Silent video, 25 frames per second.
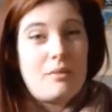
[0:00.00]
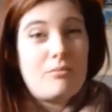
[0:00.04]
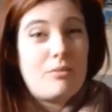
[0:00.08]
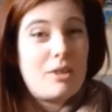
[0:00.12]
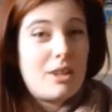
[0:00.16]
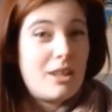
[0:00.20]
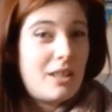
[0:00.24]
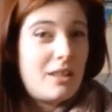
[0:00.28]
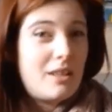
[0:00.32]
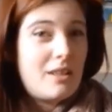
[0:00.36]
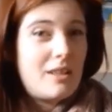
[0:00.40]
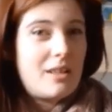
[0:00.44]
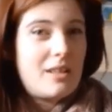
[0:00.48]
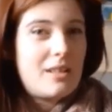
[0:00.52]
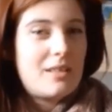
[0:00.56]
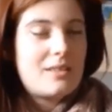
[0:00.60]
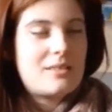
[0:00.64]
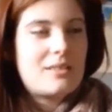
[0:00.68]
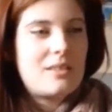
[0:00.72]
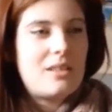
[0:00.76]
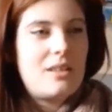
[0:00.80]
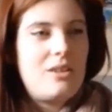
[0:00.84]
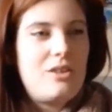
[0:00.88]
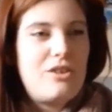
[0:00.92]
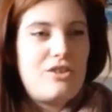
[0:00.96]
really nice
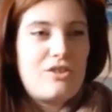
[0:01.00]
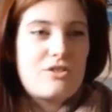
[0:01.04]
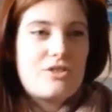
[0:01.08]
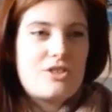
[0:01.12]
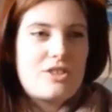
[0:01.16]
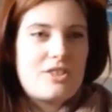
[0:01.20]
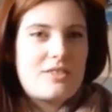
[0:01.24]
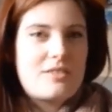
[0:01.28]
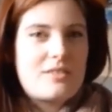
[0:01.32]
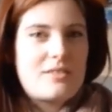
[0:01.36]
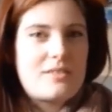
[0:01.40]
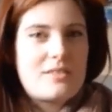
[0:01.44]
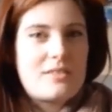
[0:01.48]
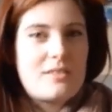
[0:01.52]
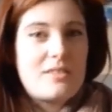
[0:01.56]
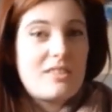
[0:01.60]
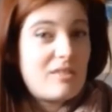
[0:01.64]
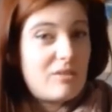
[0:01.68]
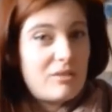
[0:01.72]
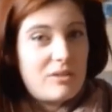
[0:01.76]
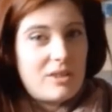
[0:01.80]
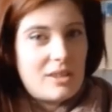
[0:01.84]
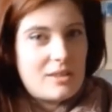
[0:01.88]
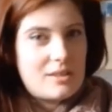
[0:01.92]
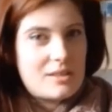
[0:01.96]
and not just the
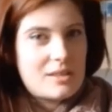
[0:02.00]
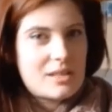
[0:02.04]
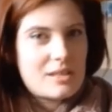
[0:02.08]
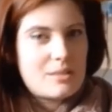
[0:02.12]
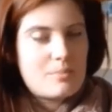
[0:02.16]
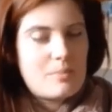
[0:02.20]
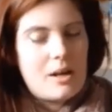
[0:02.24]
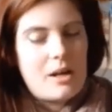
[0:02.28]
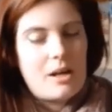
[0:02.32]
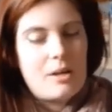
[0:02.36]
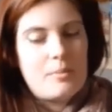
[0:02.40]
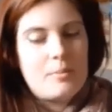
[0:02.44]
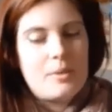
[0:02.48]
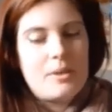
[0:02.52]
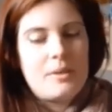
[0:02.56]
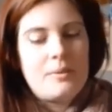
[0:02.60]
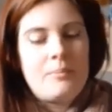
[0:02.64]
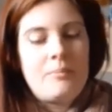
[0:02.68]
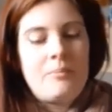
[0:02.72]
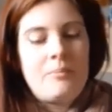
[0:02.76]
first experiment.